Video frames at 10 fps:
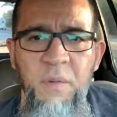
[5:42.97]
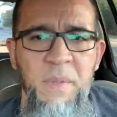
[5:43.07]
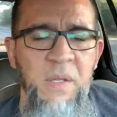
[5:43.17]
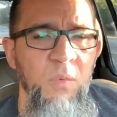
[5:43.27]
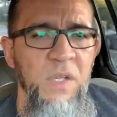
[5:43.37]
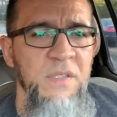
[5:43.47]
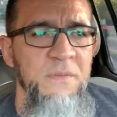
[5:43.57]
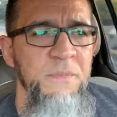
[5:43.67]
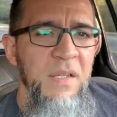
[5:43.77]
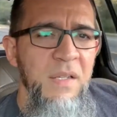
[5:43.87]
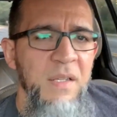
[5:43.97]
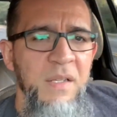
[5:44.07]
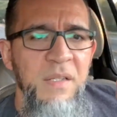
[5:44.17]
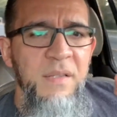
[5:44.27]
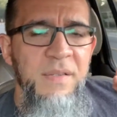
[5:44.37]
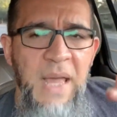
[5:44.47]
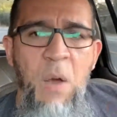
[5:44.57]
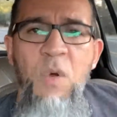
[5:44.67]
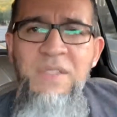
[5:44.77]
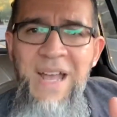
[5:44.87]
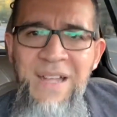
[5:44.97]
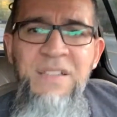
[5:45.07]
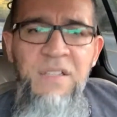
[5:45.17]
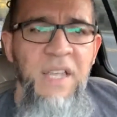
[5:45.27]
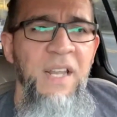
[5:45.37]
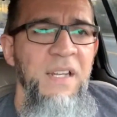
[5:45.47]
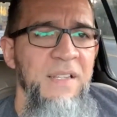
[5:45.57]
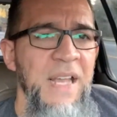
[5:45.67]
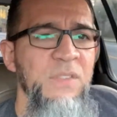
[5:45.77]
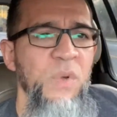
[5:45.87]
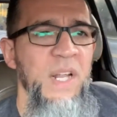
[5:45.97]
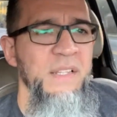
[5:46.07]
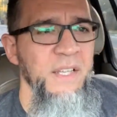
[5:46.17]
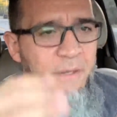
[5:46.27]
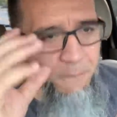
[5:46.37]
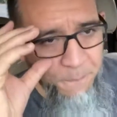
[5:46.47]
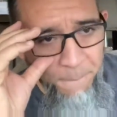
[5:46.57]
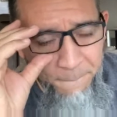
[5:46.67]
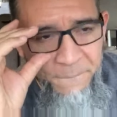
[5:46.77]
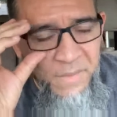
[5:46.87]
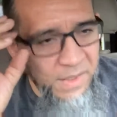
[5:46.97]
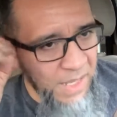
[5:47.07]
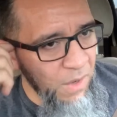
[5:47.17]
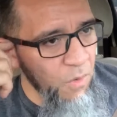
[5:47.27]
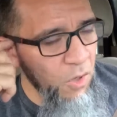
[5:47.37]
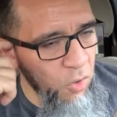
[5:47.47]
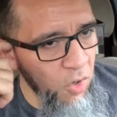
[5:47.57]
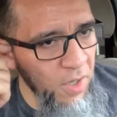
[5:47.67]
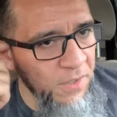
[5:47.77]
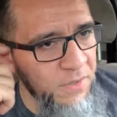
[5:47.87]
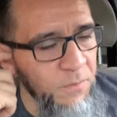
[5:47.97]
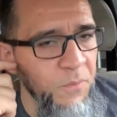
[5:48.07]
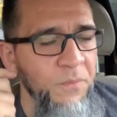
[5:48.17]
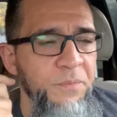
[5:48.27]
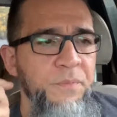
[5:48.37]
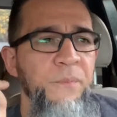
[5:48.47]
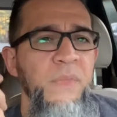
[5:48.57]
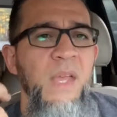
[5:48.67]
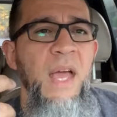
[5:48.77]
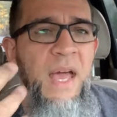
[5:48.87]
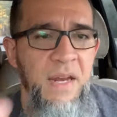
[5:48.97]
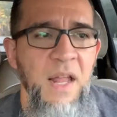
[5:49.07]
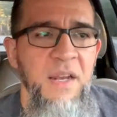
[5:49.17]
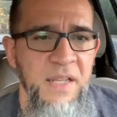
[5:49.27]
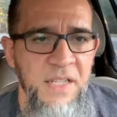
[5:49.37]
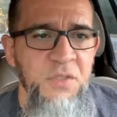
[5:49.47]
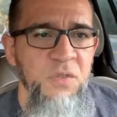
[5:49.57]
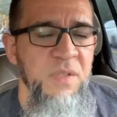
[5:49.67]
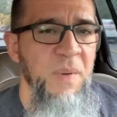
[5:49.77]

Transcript: meat was. That was on the daily. That's what I did. Now, of course, I had a lot of issues in my